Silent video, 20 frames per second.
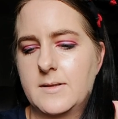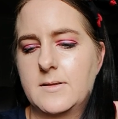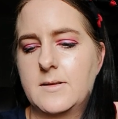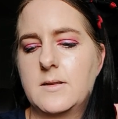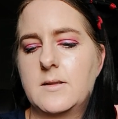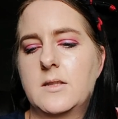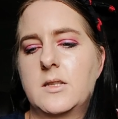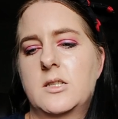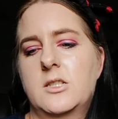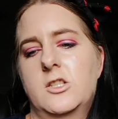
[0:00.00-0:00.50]
is
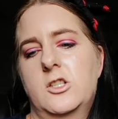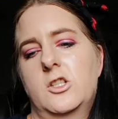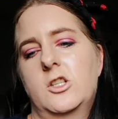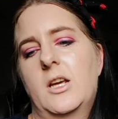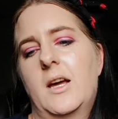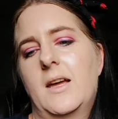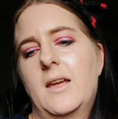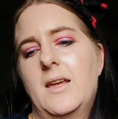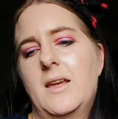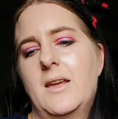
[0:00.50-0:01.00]
in the
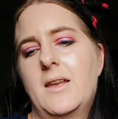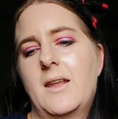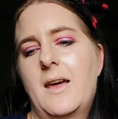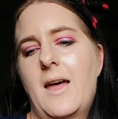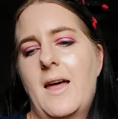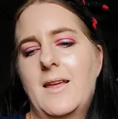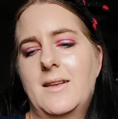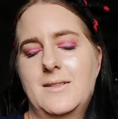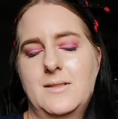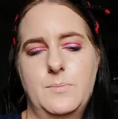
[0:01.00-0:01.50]
shade
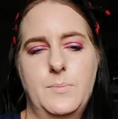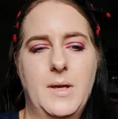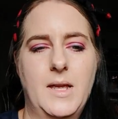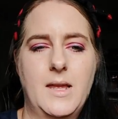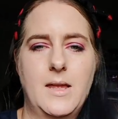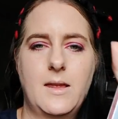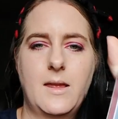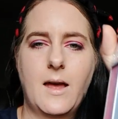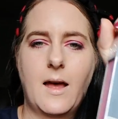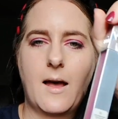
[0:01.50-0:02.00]

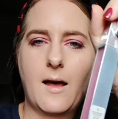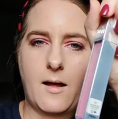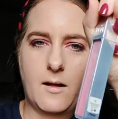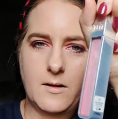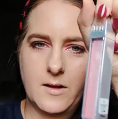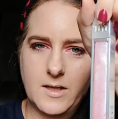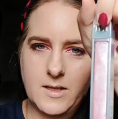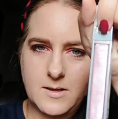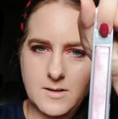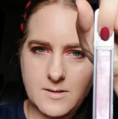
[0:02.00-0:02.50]

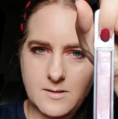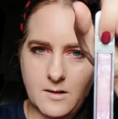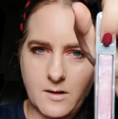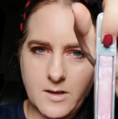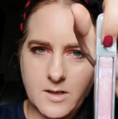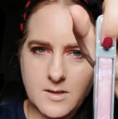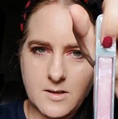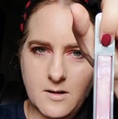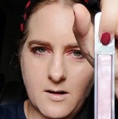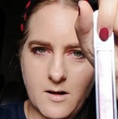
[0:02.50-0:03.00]
SPL, and it's
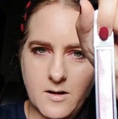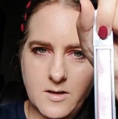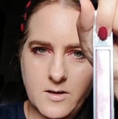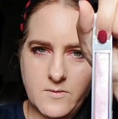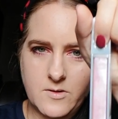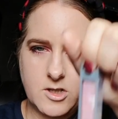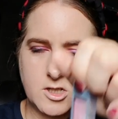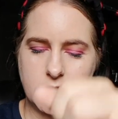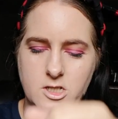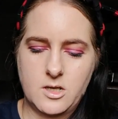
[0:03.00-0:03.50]
like a kind
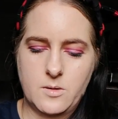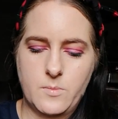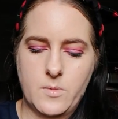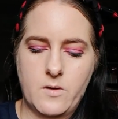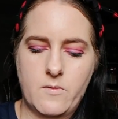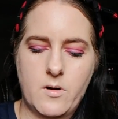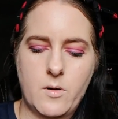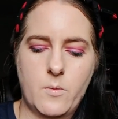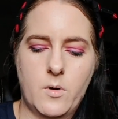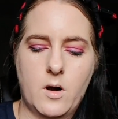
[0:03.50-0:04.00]
of a
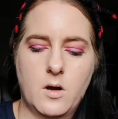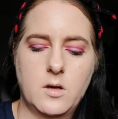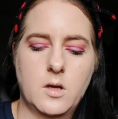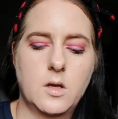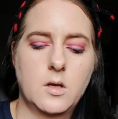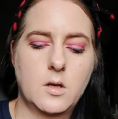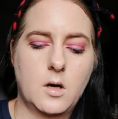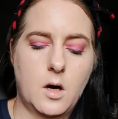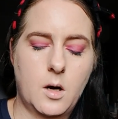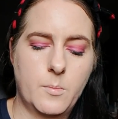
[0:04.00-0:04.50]
shimmery one.
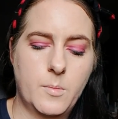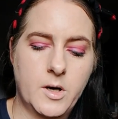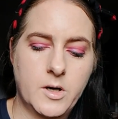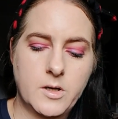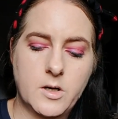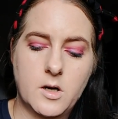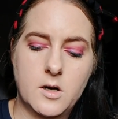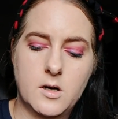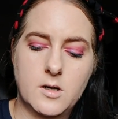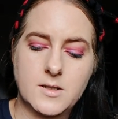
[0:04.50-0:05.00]
And oh my
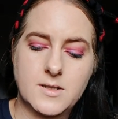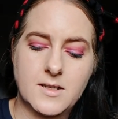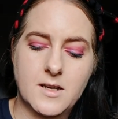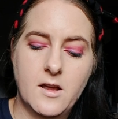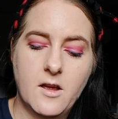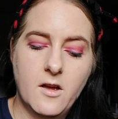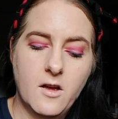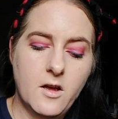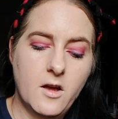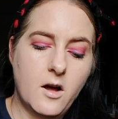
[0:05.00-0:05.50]
god,
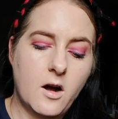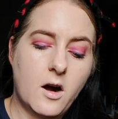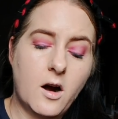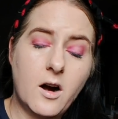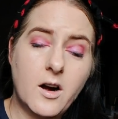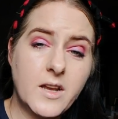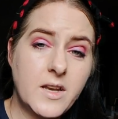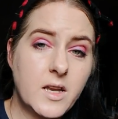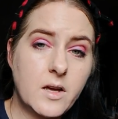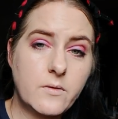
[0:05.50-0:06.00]

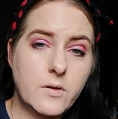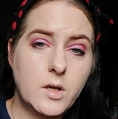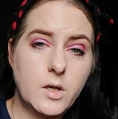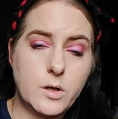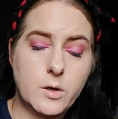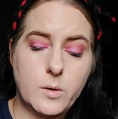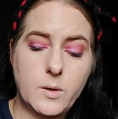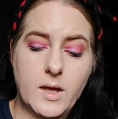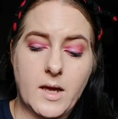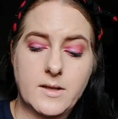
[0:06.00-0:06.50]
I never
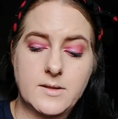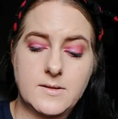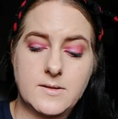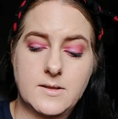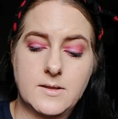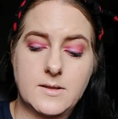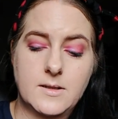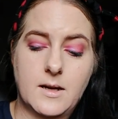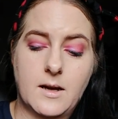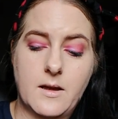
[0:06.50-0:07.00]
knew
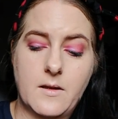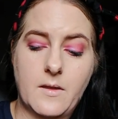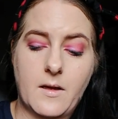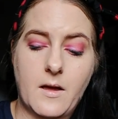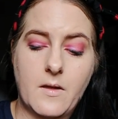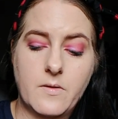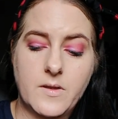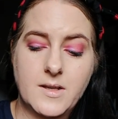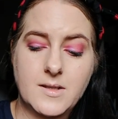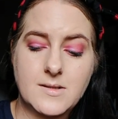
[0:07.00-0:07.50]
yesterday
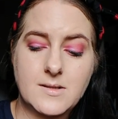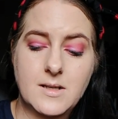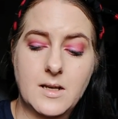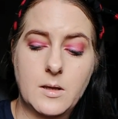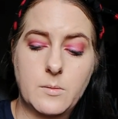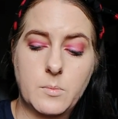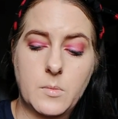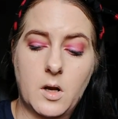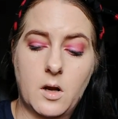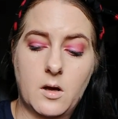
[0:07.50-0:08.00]
that this
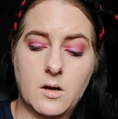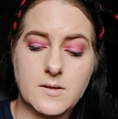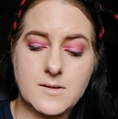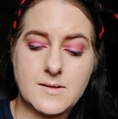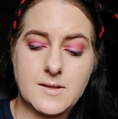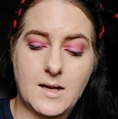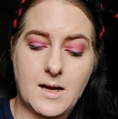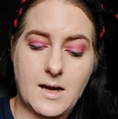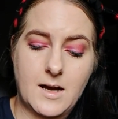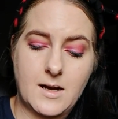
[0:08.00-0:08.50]
lip
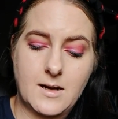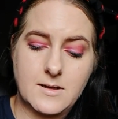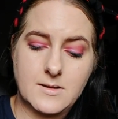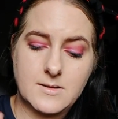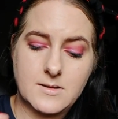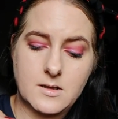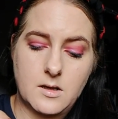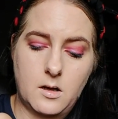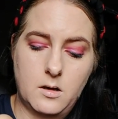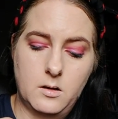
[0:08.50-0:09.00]
gloss
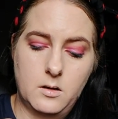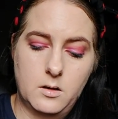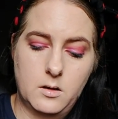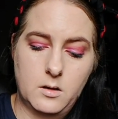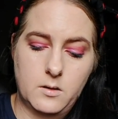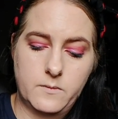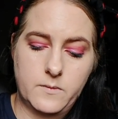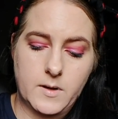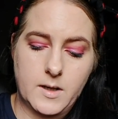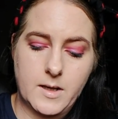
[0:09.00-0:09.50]
has a
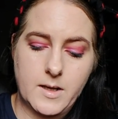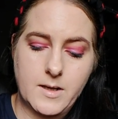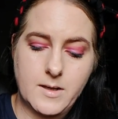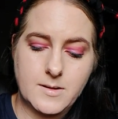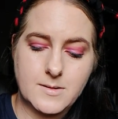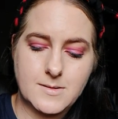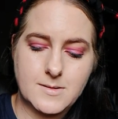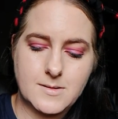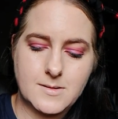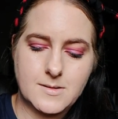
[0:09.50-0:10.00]
lovely
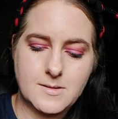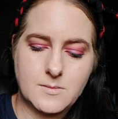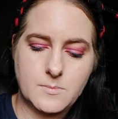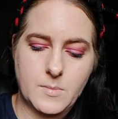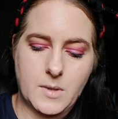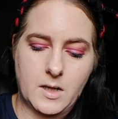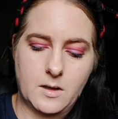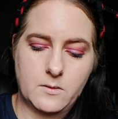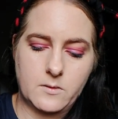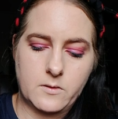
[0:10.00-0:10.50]

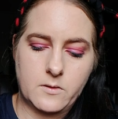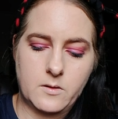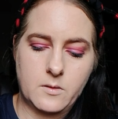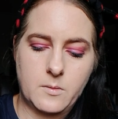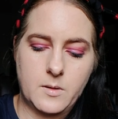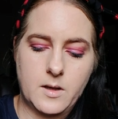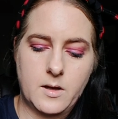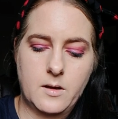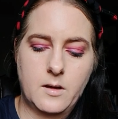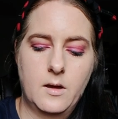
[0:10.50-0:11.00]
smell to
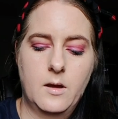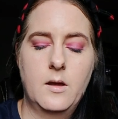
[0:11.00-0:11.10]
it,